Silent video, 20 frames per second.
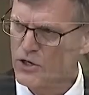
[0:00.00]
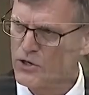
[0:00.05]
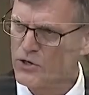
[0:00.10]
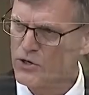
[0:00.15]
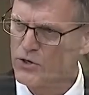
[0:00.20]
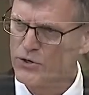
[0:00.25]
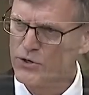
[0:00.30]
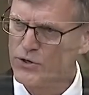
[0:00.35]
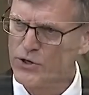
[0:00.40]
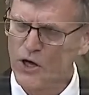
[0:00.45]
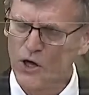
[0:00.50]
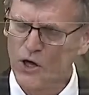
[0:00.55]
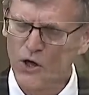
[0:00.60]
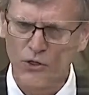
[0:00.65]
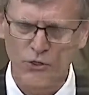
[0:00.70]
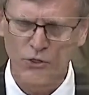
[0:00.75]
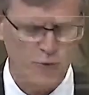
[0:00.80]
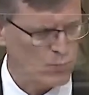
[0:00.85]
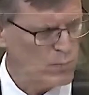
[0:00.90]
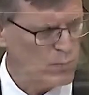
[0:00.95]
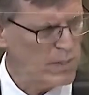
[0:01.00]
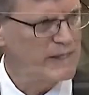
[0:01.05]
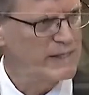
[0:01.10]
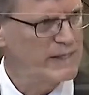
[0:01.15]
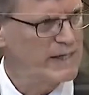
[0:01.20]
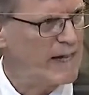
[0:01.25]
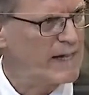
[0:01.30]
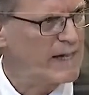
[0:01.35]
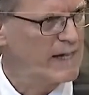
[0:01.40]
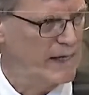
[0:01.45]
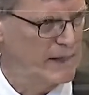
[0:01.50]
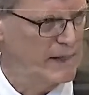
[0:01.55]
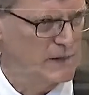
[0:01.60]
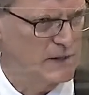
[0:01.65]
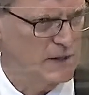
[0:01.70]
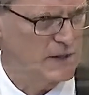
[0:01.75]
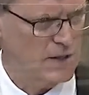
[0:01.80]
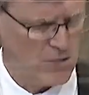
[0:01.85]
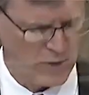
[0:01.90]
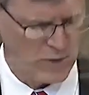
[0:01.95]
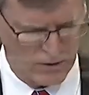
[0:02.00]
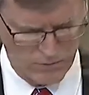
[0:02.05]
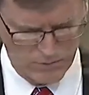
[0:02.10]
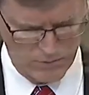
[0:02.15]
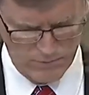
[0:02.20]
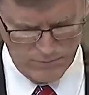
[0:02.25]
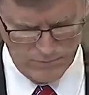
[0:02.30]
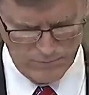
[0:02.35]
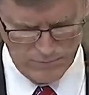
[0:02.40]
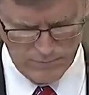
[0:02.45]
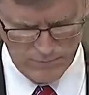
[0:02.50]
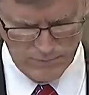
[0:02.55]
occurred 3 decades ago,